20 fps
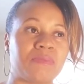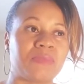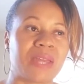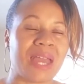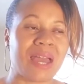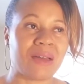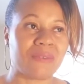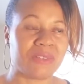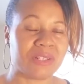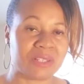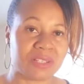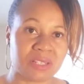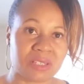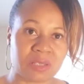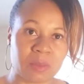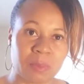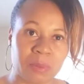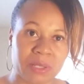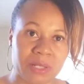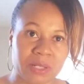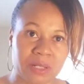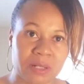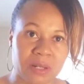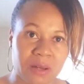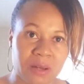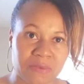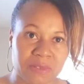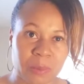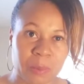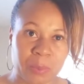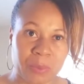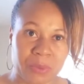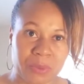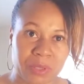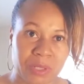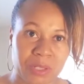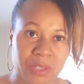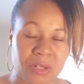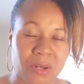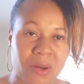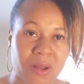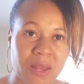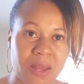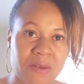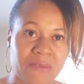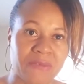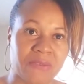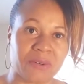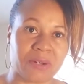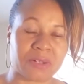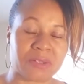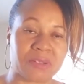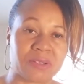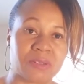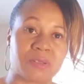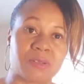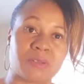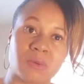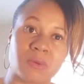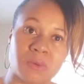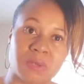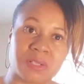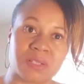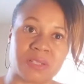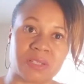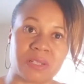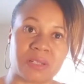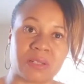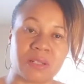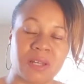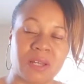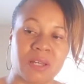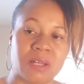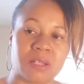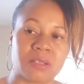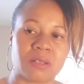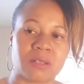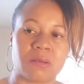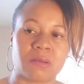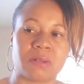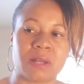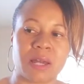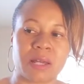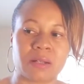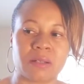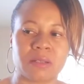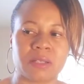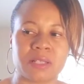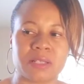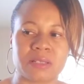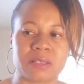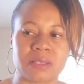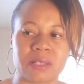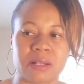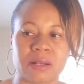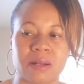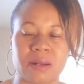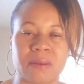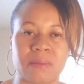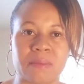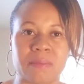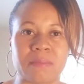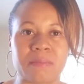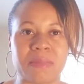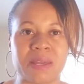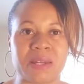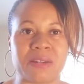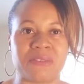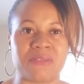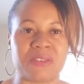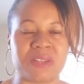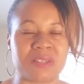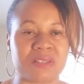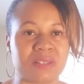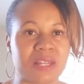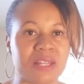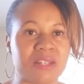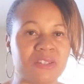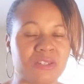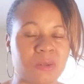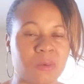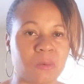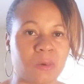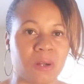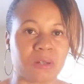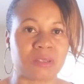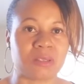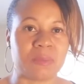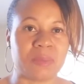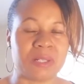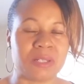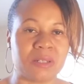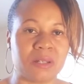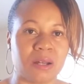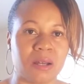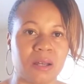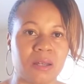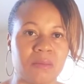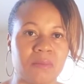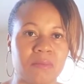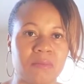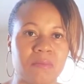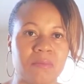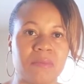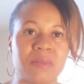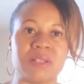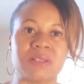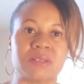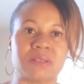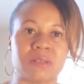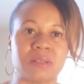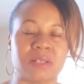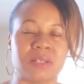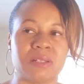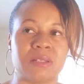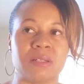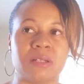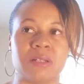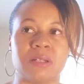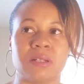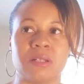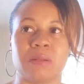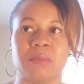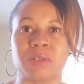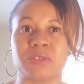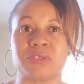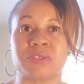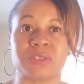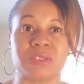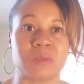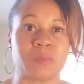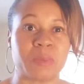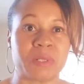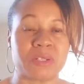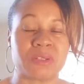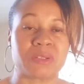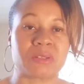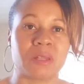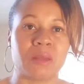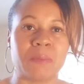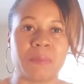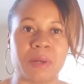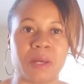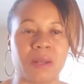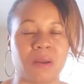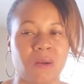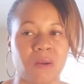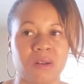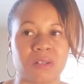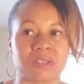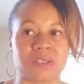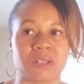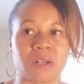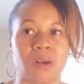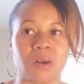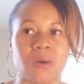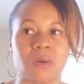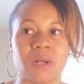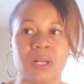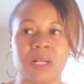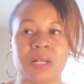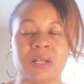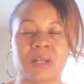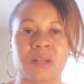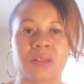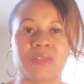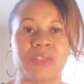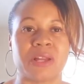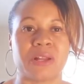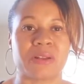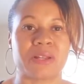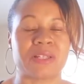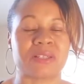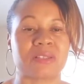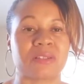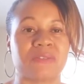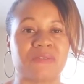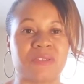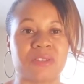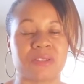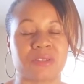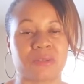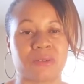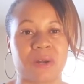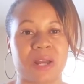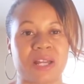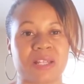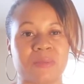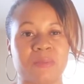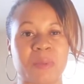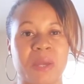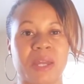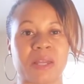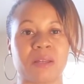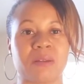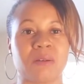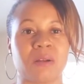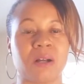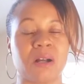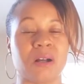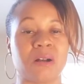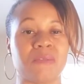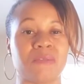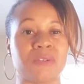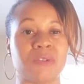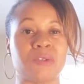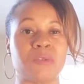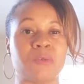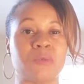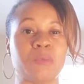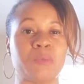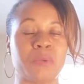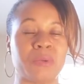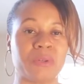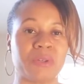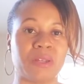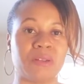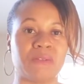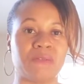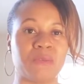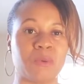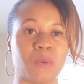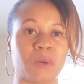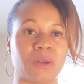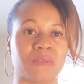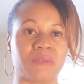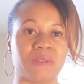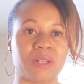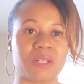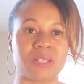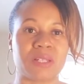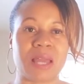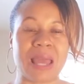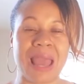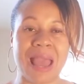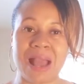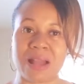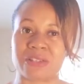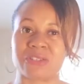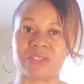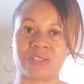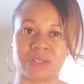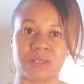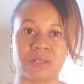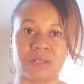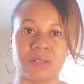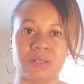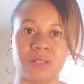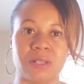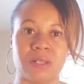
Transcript: have the discipline enough to put in your efforts towards it. So not only is there manifestation work to be done mentally, emotionally, spiritually, but also there is the physical aspect of you putting forth action,